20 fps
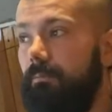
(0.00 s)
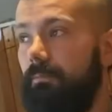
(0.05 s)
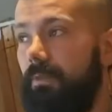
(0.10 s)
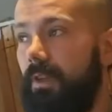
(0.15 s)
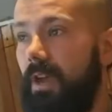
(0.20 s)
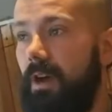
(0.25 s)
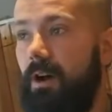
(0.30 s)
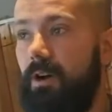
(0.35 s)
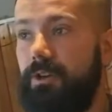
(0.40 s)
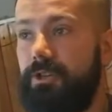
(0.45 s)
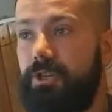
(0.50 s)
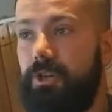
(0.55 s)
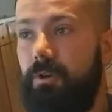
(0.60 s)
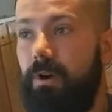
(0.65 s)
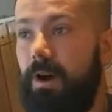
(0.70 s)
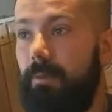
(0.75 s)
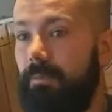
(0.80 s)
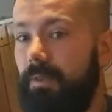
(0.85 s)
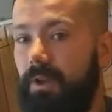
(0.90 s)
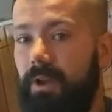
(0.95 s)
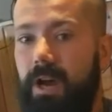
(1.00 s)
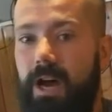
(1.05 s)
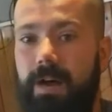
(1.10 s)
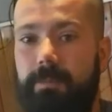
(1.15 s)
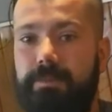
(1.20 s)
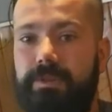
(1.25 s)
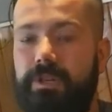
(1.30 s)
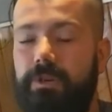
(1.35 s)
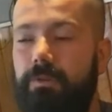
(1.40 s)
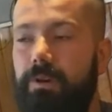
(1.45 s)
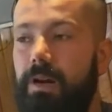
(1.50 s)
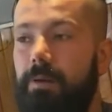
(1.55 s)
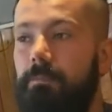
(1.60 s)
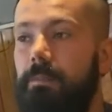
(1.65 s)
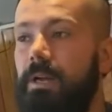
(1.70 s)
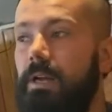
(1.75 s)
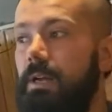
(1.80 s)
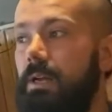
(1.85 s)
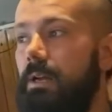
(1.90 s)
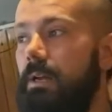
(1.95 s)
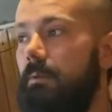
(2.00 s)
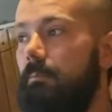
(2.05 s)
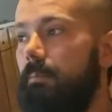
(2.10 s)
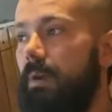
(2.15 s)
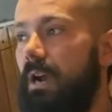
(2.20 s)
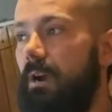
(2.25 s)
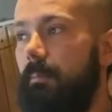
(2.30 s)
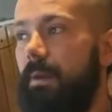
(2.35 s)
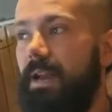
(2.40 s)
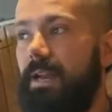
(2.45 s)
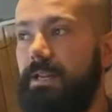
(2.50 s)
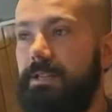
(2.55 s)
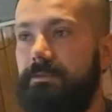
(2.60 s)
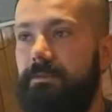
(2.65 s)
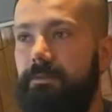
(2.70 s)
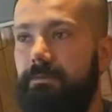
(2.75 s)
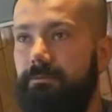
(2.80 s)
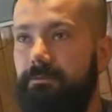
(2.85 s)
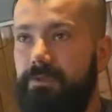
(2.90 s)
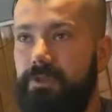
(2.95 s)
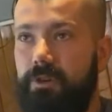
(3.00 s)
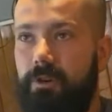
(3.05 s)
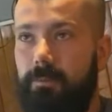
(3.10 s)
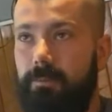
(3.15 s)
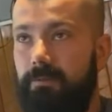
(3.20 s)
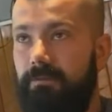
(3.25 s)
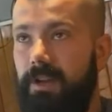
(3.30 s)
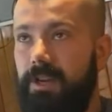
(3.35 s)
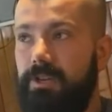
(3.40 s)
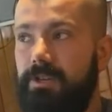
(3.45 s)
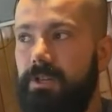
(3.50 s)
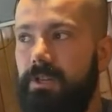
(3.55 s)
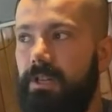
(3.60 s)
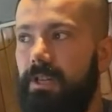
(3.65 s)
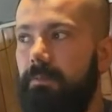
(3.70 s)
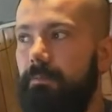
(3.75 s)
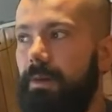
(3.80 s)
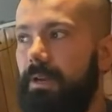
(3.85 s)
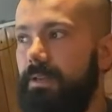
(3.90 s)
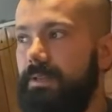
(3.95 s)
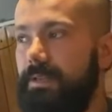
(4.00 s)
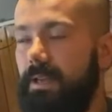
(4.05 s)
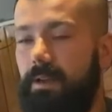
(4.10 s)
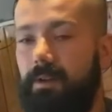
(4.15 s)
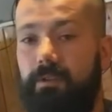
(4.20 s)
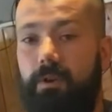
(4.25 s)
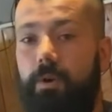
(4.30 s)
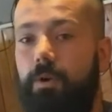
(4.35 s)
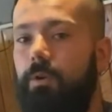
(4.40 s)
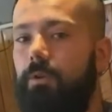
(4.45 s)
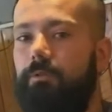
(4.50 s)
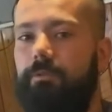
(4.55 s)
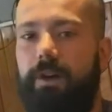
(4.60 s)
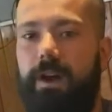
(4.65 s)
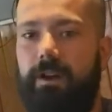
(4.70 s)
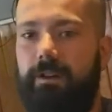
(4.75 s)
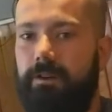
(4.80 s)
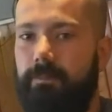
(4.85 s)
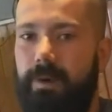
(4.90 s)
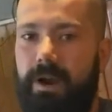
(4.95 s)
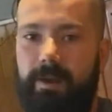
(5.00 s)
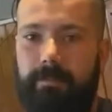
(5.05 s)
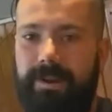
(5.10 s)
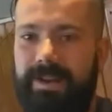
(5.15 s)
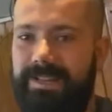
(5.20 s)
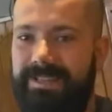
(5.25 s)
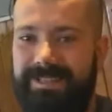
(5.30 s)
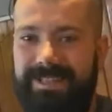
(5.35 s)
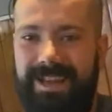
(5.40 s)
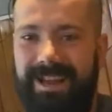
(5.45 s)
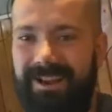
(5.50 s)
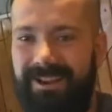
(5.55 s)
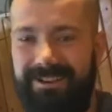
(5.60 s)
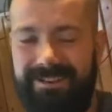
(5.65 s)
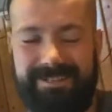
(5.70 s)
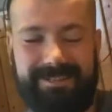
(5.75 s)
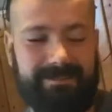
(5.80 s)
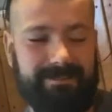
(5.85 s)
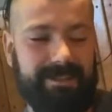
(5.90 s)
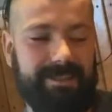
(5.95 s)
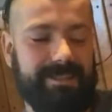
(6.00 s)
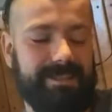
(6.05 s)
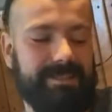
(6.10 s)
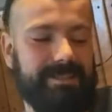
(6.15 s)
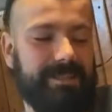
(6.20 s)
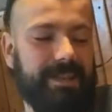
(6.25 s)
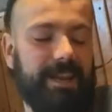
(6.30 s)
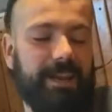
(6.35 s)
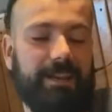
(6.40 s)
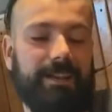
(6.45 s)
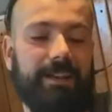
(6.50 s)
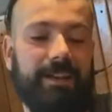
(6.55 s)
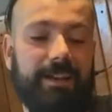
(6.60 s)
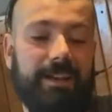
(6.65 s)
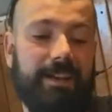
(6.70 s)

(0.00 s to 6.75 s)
They all show up. The cops show up. Paramedics show up eventually, but it's like the whole fire department is there. It's insane.